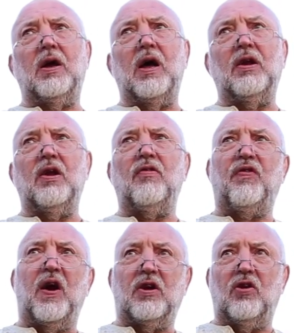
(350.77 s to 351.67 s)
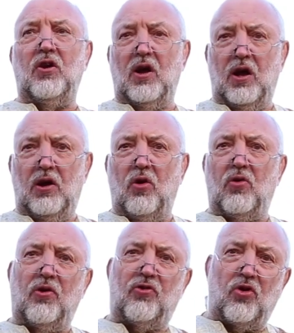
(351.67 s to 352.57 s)
And in fact, a
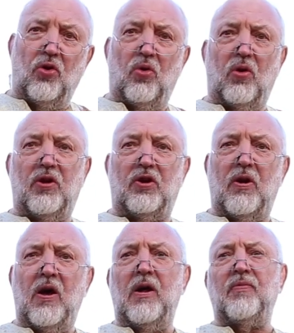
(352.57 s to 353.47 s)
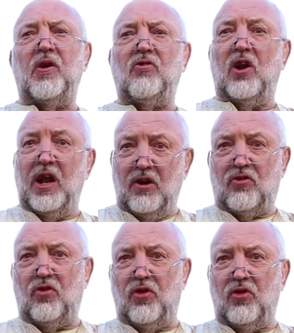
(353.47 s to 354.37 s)
local school that is
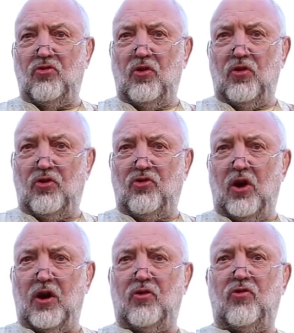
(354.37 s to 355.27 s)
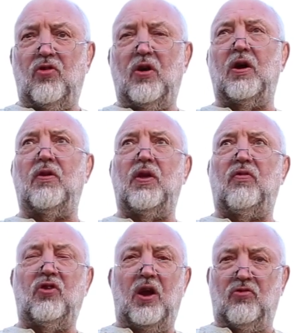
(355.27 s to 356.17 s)
linked to the church,
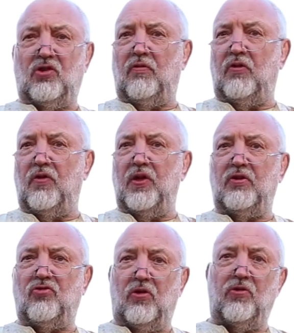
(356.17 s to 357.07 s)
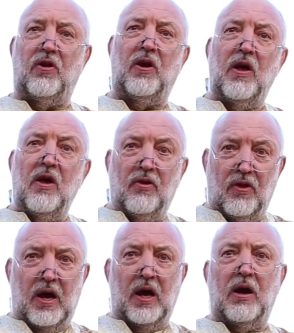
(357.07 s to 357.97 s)
they've sent several of their children
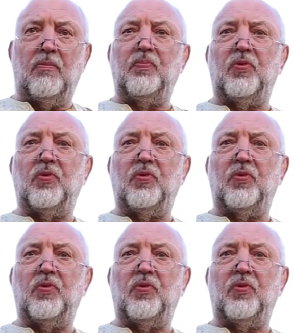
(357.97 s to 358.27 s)
there.